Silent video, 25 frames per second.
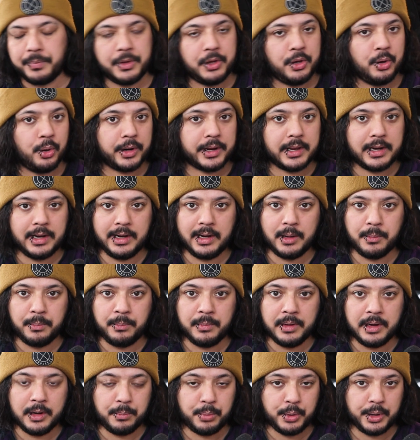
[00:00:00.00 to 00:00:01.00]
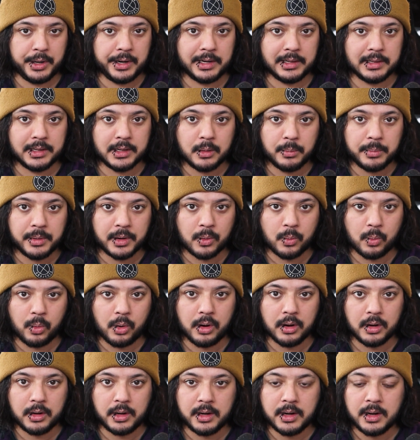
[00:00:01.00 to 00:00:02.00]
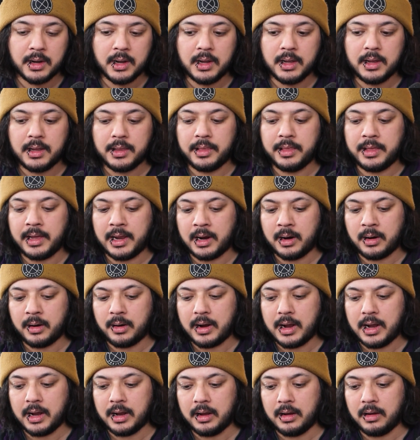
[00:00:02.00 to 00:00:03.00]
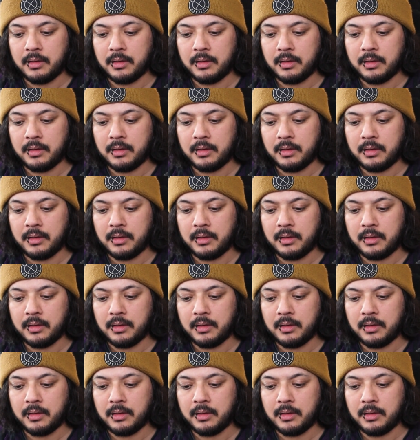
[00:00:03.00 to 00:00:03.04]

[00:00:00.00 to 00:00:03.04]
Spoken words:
you're going to need to put in a little bit of work there.